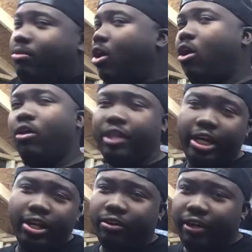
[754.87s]
all the
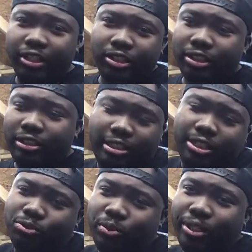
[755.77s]
other engines
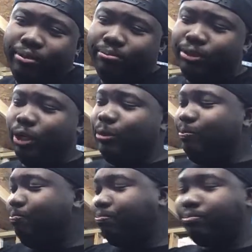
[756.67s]
as well. So
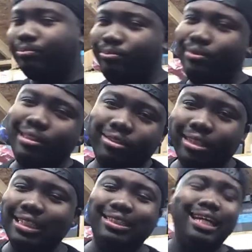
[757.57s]

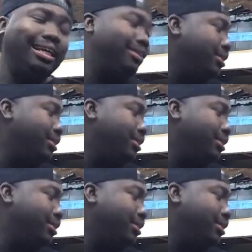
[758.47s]
that's that.